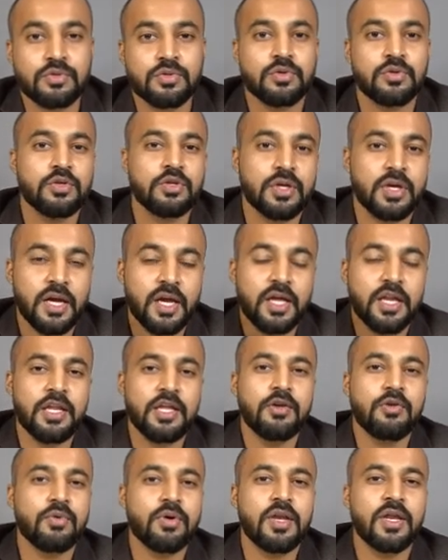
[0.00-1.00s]
So
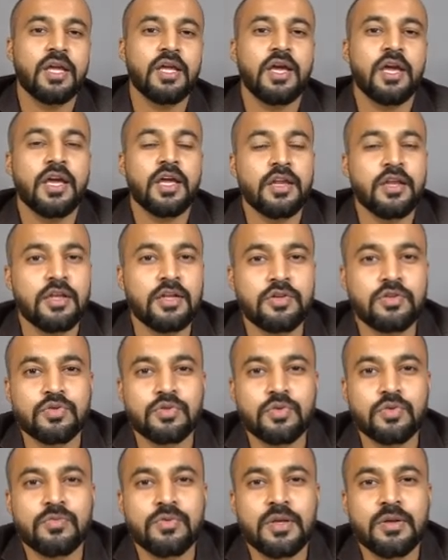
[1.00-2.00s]
any query, any
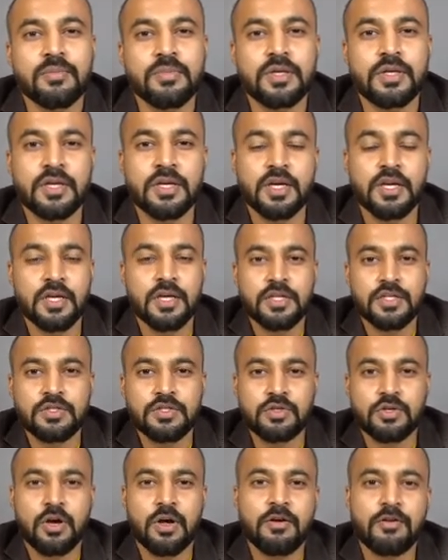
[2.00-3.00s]
issue will be
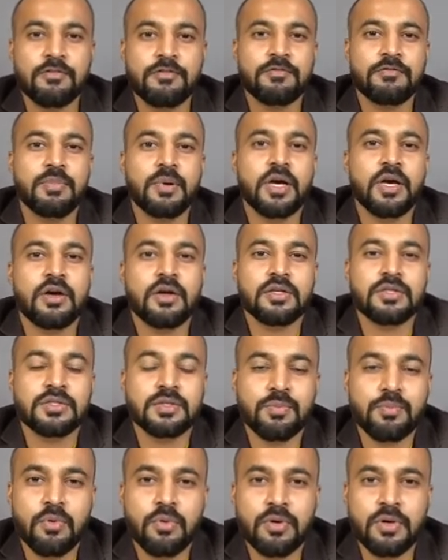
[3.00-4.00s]
solved by our
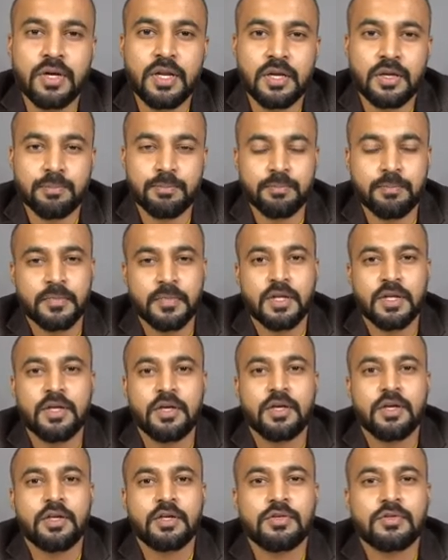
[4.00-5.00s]
support team.
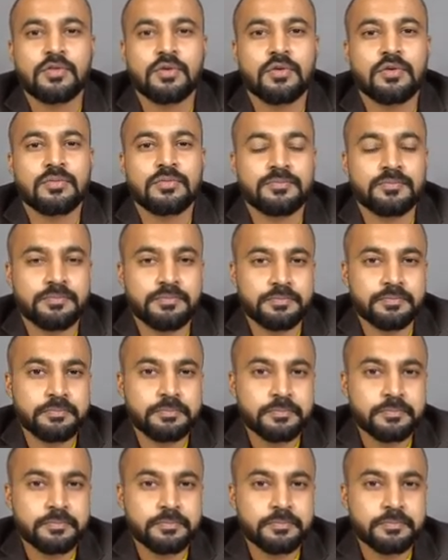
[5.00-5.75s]
So